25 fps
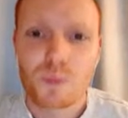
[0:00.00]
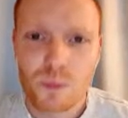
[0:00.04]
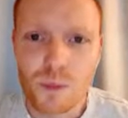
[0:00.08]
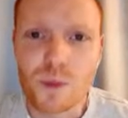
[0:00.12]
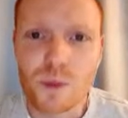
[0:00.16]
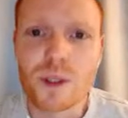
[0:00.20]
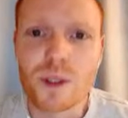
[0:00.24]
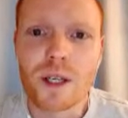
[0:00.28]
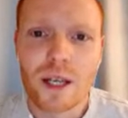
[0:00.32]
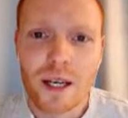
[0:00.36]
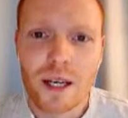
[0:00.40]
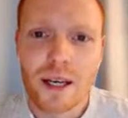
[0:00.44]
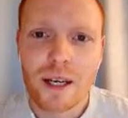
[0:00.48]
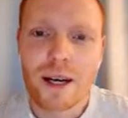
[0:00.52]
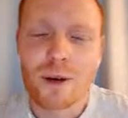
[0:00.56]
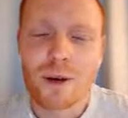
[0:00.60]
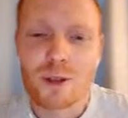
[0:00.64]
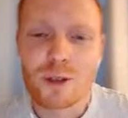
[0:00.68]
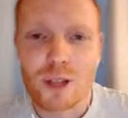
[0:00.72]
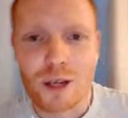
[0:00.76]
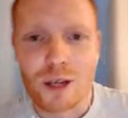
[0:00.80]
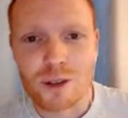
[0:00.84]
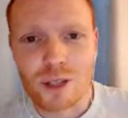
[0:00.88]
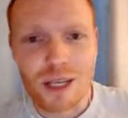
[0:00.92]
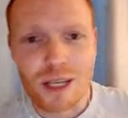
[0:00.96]
Yeah, I was
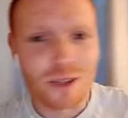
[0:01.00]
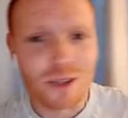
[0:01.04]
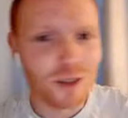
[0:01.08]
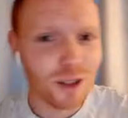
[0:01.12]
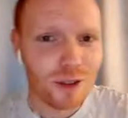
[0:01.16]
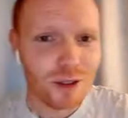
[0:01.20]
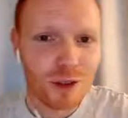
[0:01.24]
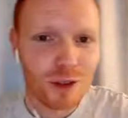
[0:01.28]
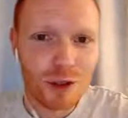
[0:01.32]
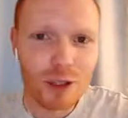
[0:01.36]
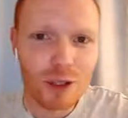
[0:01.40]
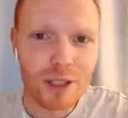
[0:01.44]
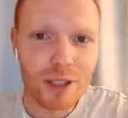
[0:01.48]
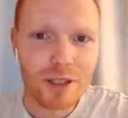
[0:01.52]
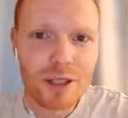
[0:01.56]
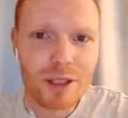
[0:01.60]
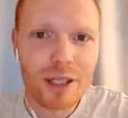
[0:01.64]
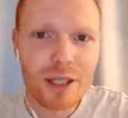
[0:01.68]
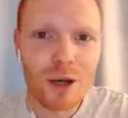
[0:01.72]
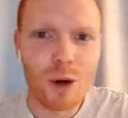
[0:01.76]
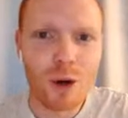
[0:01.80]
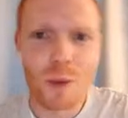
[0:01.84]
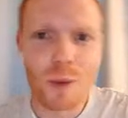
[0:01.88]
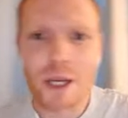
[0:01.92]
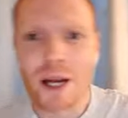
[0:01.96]
going to say,
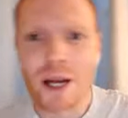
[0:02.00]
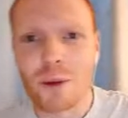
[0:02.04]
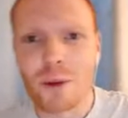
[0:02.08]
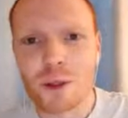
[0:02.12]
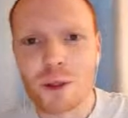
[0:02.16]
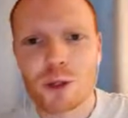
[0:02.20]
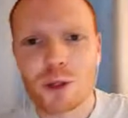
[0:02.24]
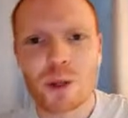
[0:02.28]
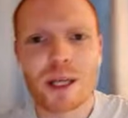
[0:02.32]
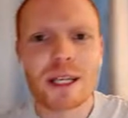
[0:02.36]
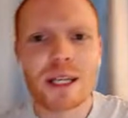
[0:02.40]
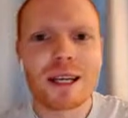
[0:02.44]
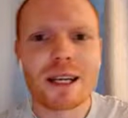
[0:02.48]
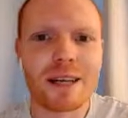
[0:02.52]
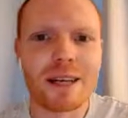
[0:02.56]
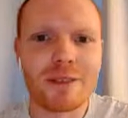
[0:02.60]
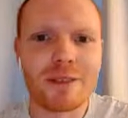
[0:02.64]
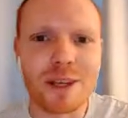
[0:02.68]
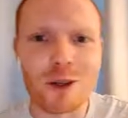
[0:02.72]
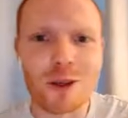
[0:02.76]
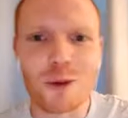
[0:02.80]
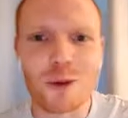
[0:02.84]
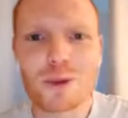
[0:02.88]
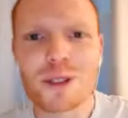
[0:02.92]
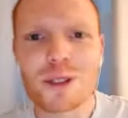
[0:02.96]
I wish we had a live
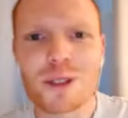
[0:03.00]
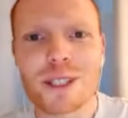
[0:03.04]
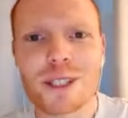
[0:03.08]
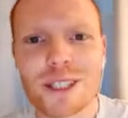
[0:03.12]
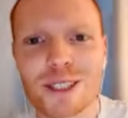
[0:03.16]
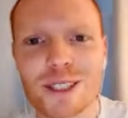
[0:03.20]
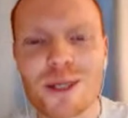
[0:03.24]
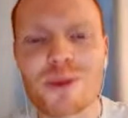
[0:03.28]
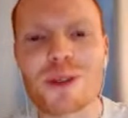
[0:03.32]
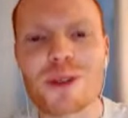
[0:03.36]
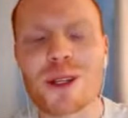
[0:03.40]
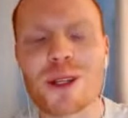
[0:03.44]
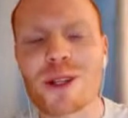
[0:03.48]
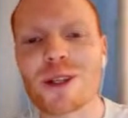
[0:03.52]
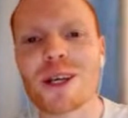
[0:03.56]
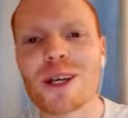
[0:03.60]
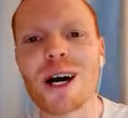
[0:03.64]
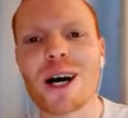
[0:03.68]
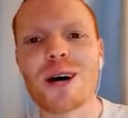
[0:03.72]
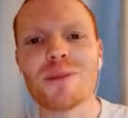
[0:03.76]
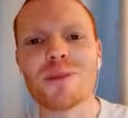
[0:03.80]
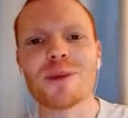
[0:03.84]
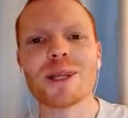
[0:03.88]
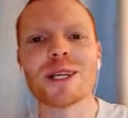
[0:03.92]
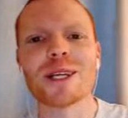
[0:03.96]
like upstate, because they
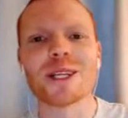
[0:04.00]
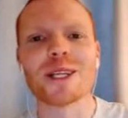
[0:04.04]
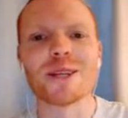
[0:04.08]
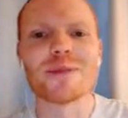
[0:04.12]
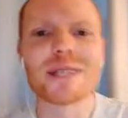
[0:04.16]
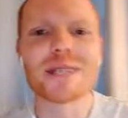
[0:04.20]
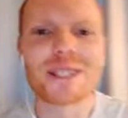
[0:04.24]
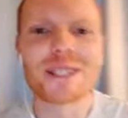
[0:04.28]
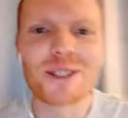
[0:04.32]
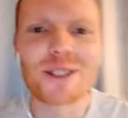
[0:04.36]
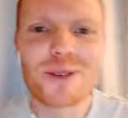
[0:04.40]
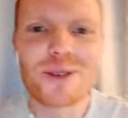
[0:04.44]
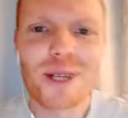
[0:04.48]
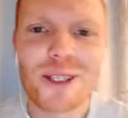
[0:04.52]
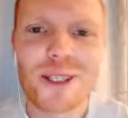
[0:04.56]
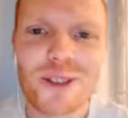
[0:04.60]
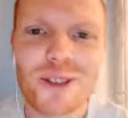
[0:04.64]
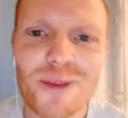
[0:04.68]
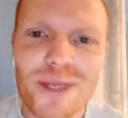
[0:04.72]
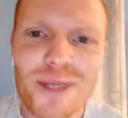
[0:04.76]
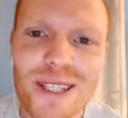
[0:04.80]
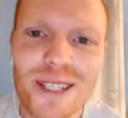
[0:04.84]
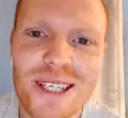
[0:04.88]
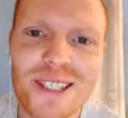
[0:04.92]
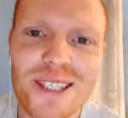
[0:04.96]
are playing at the minute as well, so
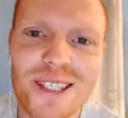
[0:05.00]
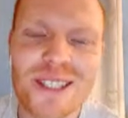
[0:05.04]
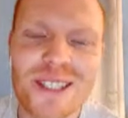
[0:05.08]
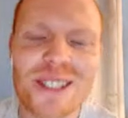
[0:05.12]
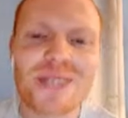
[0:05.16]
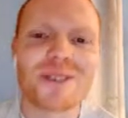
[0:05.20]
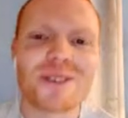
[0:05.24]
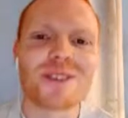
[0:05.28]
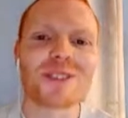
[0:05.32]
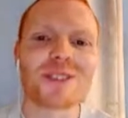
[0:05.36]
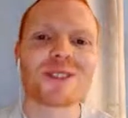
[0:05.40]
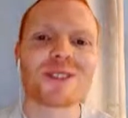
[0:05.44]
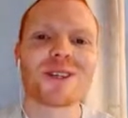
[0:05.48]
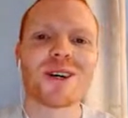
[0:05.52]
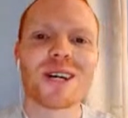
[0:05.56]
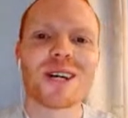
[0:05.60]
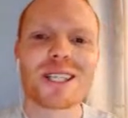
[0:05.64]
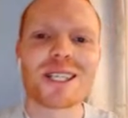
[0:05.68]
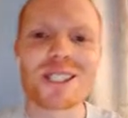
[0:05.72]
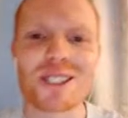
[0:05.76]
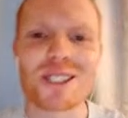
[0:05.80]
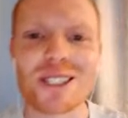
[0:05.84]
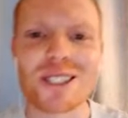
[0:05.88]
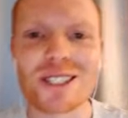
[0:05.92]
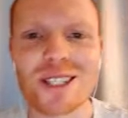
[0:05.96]
it'd be nice to see what the score
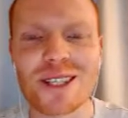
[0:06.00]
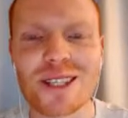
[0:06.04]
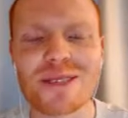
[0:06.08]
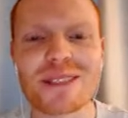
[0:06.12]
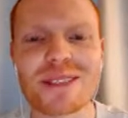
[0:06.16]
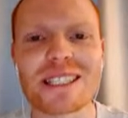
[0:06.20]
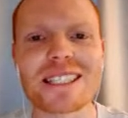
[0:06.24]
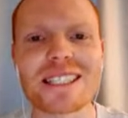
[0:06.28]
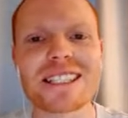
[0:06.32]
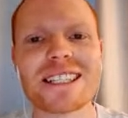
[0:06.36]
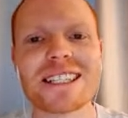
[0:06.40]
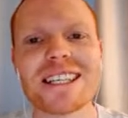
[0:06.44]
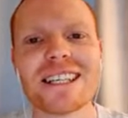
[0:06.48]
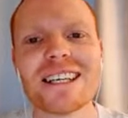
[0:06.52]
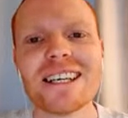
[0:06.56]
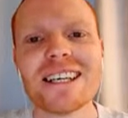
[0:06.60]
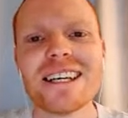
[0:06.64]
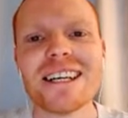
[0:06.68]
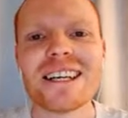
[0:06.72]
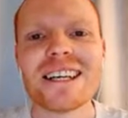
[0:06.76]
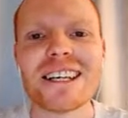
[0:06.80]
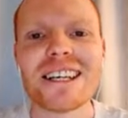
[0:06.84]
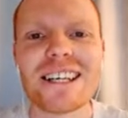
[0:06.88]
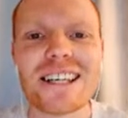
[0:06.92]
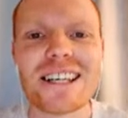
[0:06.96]
actually is at the minute.
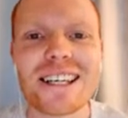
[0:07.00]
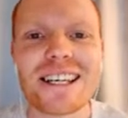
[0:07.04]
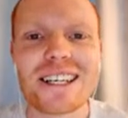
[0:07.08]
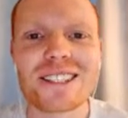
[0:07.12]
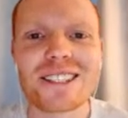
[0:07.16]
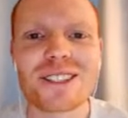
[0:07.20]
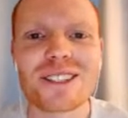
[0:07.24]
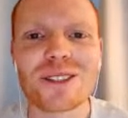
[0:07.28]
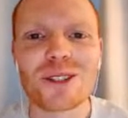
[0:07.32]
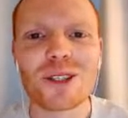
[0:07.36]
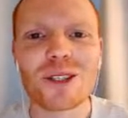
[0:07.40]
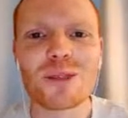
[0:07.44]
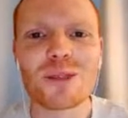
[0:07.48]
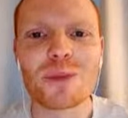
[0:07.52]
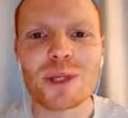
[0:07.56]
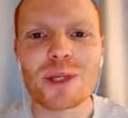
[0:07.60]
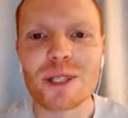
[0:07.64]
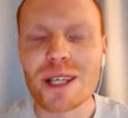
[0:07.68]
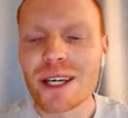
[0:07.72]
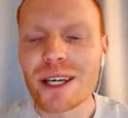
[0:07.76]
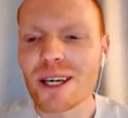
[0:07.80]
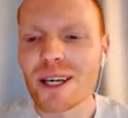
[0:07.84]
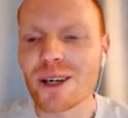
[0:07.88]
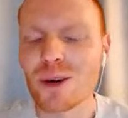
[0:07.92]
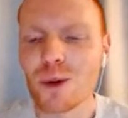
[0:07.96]
Because I know they'll be
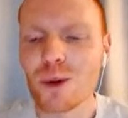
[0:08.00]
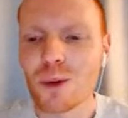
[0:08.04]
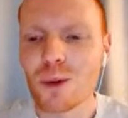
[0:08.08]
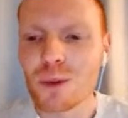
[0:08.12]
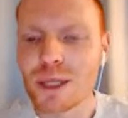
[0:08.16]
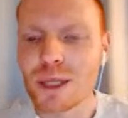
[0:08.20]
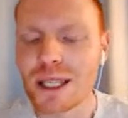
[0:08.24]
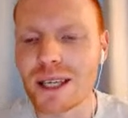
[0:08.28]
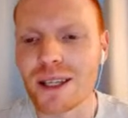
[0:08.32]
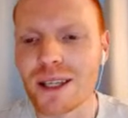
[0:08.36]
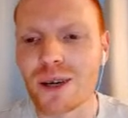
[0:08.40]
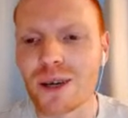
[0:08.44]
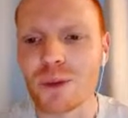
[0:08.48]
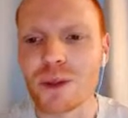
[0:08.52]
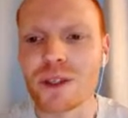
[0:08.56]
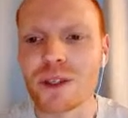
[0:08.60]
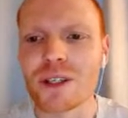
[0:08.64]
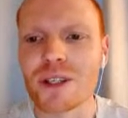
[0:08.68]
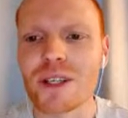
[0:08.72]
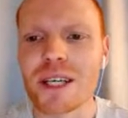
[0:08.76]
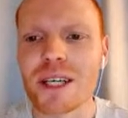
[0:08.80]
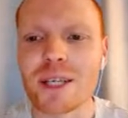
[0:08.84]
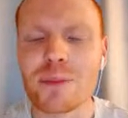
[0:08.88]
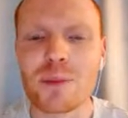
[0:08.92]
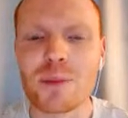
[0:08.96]
hoping to get that win
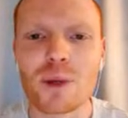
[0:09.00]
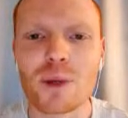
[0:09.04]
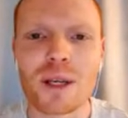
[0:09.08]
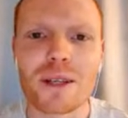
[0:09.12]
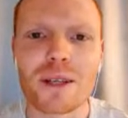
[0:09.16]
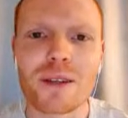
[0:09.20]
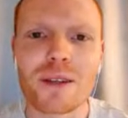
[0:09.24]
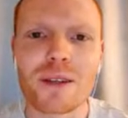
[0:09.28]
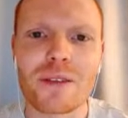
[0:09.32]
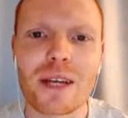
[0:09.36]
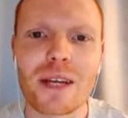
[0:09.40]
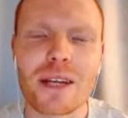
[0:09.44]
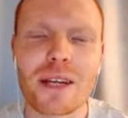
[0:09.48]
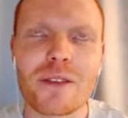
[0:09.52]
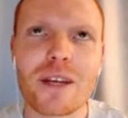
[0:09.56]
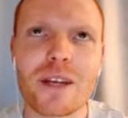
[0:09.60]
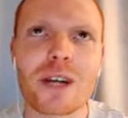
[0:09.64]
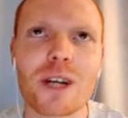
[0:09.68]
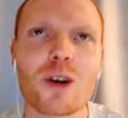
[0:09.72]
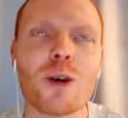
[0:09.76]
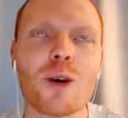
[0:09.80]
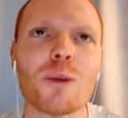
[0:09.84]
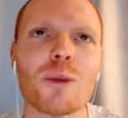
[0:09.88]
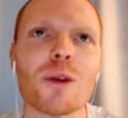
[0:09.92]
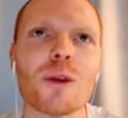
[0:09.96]
tonight. But
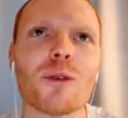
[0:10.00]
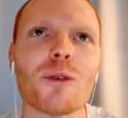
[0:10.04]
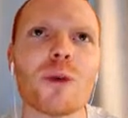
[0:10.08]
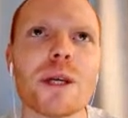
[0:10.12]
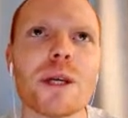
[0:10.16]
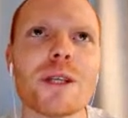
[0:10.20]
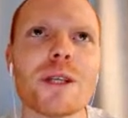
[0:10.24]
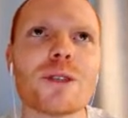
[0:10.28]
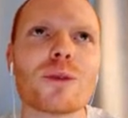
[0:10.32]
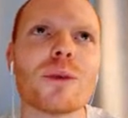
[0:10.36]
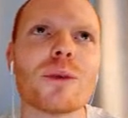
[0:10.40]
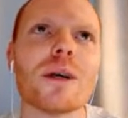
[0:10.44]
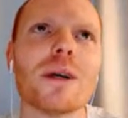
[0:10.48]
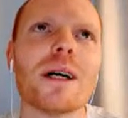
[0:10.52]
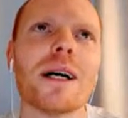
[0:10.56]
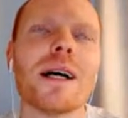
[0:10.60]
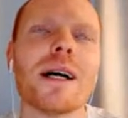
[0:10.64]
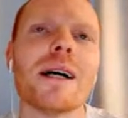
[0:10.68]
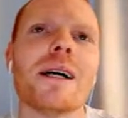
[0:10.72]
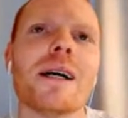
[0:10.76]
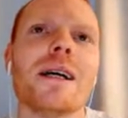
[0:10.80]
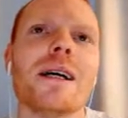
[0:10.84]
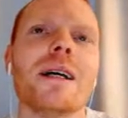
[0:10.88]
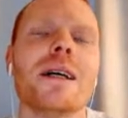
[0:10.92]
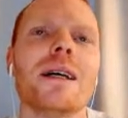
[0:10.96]
that couple of weeks
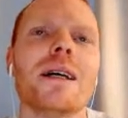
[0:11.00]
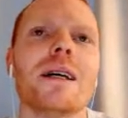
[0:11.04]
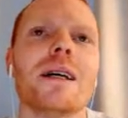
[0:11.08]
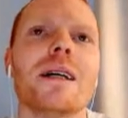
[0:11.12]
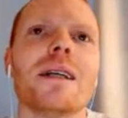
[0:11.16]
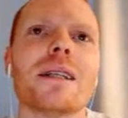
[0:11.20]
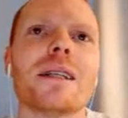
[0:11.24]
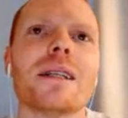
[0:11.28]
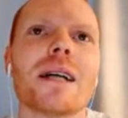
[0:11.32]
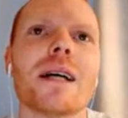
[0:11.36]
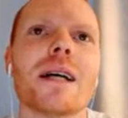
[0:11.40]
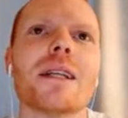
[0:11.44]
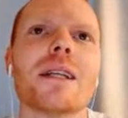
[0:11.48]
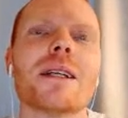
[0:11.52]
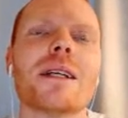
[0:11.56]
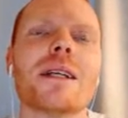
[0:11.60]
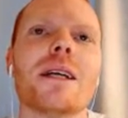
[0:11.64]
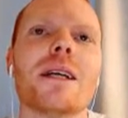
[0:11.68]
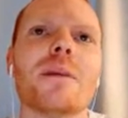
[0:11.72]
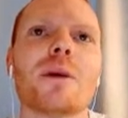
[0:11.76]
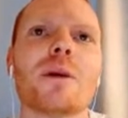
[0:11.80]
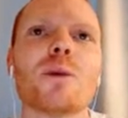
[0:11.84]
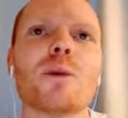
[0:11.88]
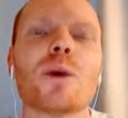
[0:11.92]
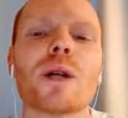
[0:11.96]
where he kind of
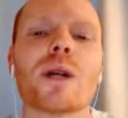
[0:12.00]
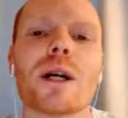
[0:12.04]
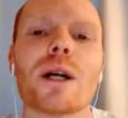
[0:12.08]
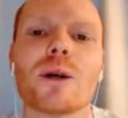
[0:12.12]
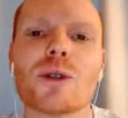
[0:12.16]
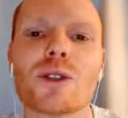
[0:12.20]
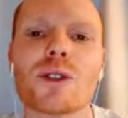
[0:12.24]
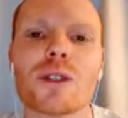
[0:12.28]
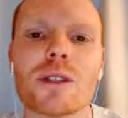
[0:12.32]
came in Woodhouse